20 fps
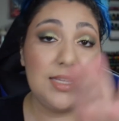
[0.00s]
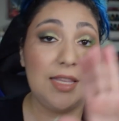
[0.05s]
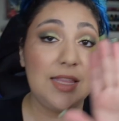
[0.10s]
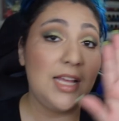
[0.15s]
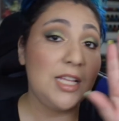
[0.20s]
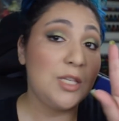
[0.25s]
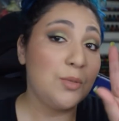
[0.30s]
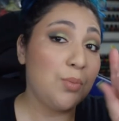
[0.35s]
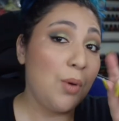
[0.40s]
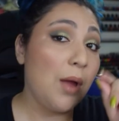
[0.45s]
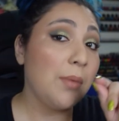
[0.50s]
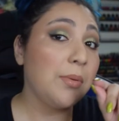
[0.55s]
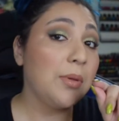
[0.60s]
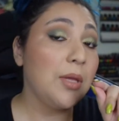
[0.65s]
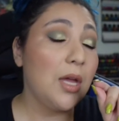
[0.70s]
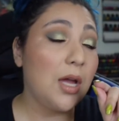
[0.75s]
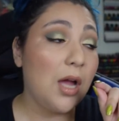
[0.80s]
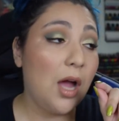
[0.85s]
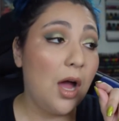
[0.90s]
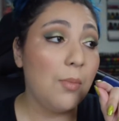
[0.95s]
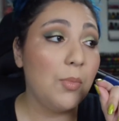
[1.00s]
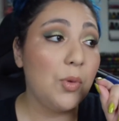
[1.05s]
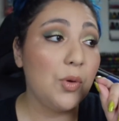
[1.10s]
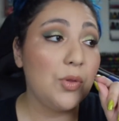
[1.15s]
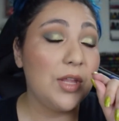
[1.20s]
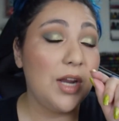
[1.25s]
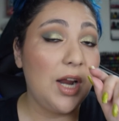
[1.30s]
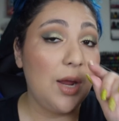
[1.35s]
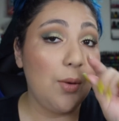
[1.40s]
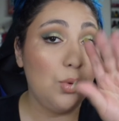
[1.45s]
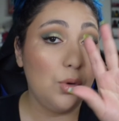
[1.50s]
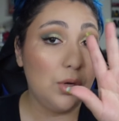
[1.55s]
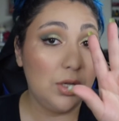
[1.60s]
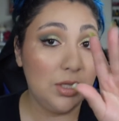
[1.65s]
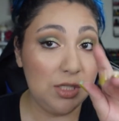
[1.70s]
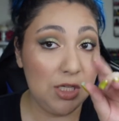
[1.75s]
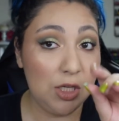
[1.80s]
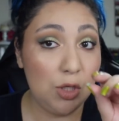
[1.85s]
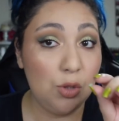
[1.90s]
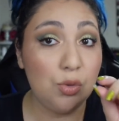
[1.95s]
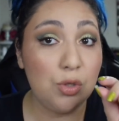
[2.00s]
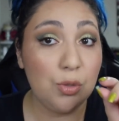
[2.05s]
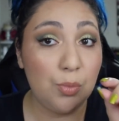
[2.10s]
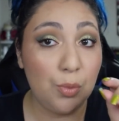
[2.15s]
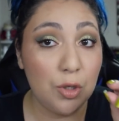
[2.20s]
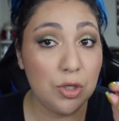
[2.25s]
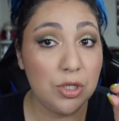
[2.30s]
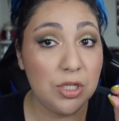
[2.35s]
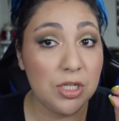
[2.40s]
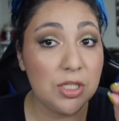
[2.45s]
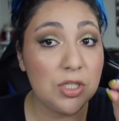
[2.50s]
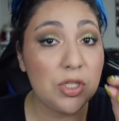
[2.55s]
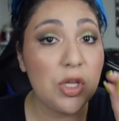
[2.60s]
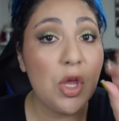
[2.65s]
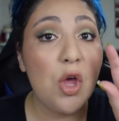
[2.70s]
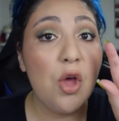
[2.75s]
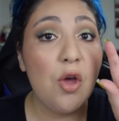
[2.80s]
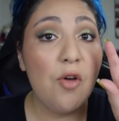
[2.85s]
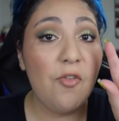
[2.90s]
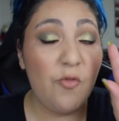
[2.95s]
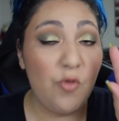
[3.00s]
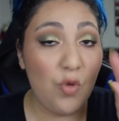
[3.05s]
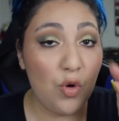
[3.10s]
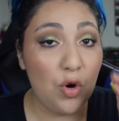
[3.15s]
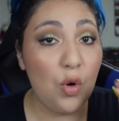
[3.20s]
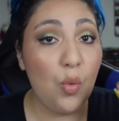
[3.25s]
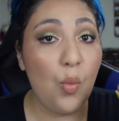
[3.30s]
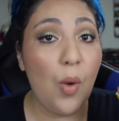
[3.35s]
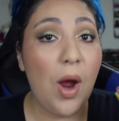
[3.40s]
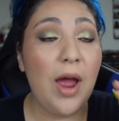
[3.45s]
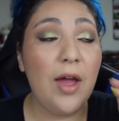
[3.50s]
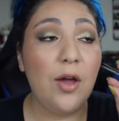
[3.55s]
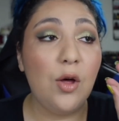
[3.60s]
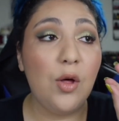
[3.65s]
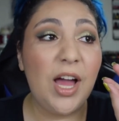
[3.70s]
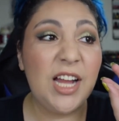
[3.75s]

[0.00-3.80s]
and that's probably a combo that I will continue to purchase for a while.